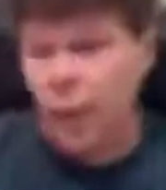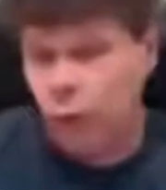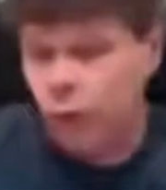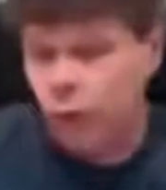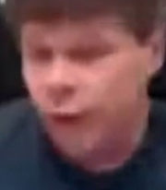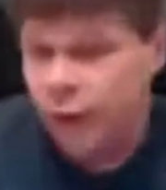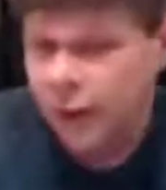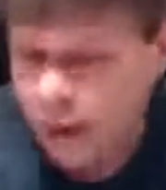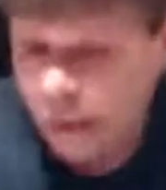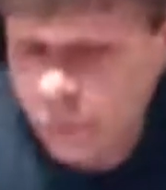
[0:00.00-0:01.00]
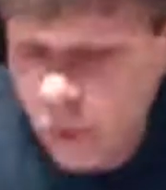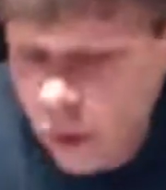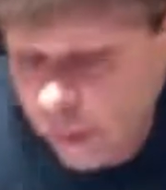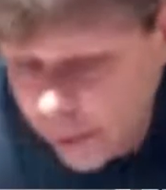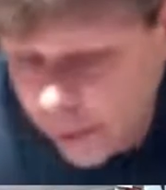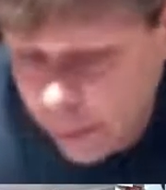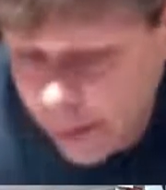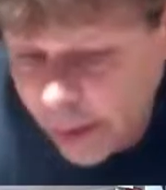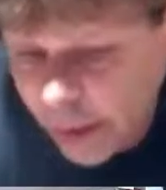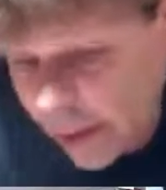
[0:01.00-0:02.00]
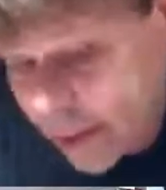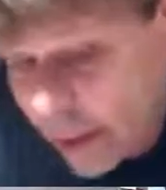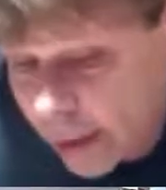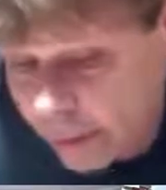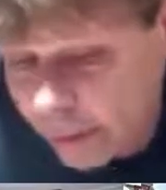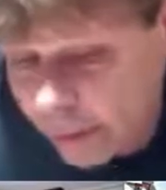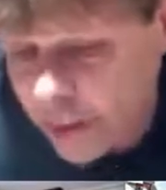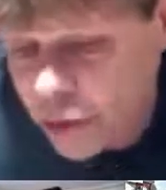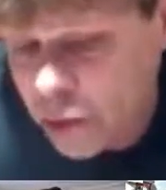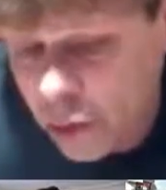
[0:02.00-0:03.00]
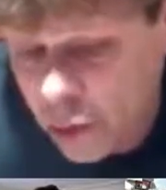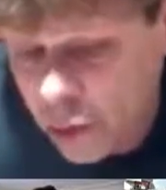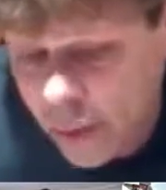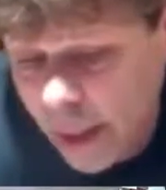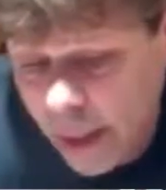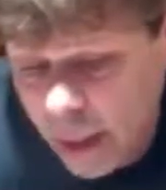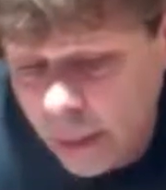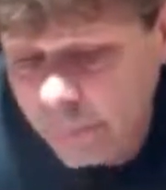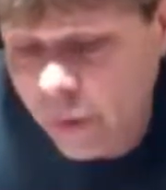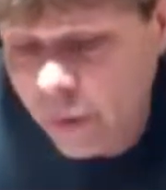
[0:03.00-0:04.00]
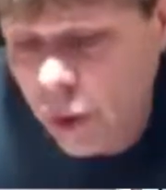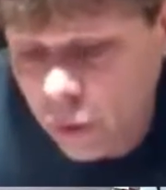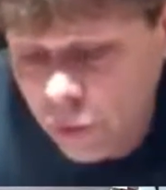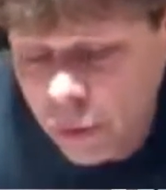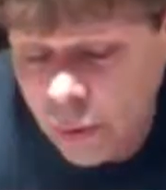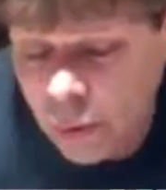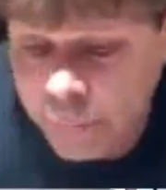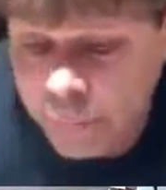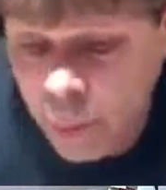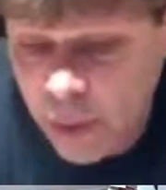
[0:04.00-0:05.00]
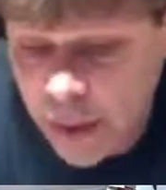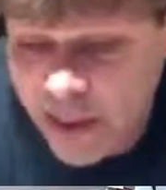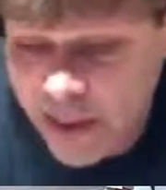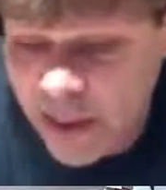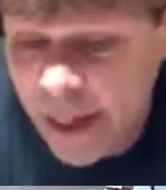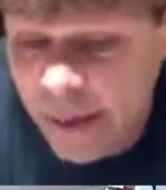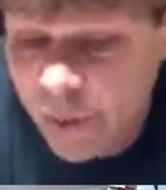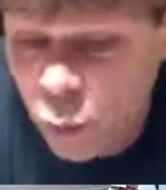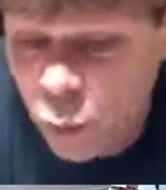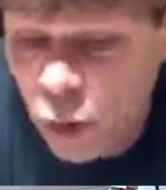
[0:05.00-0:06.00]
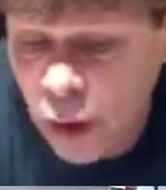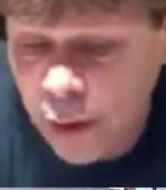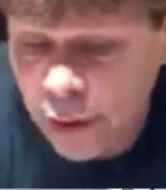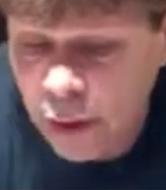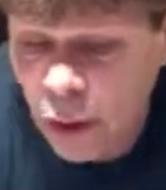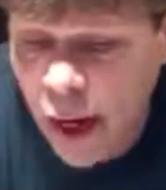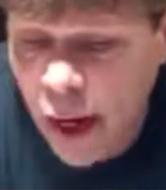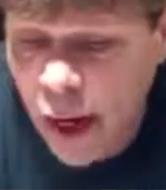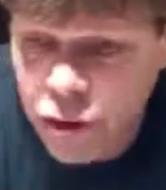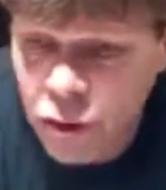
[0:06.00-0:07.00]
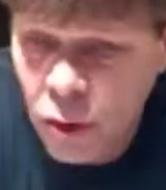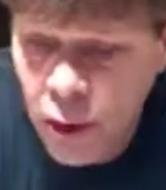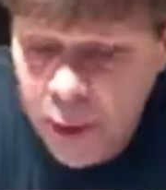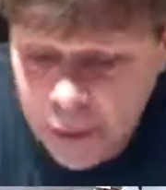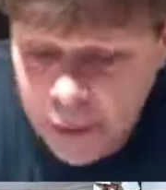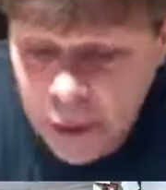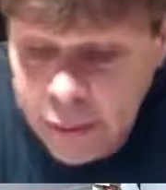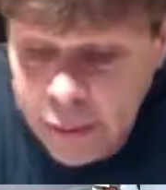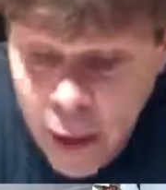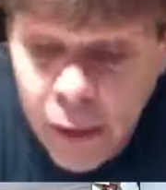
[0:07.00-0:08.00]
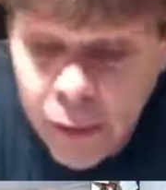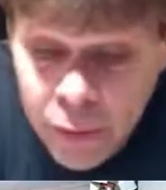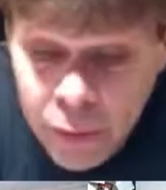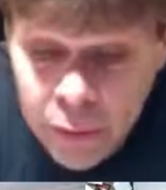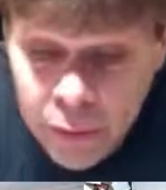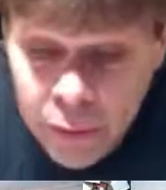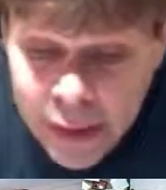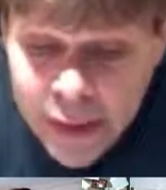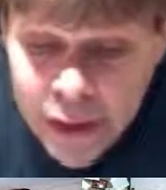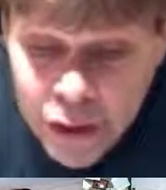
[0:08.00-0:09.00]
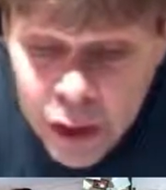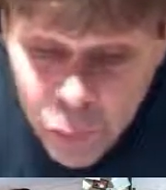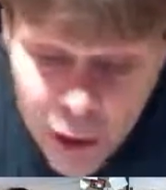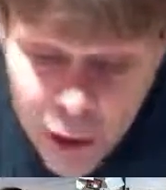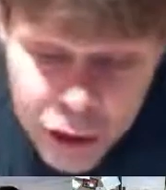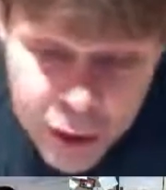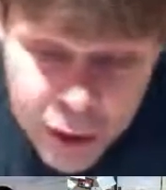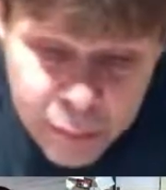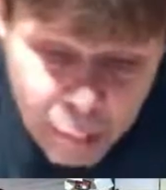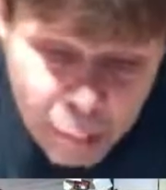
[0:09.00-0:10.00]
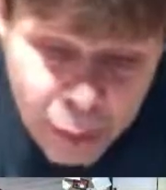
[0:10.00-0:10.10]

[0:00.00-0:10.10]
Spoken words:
really got involved in the beginning. It's kind of a funny story, but I got involved because of David Wood. I had joined another lead generation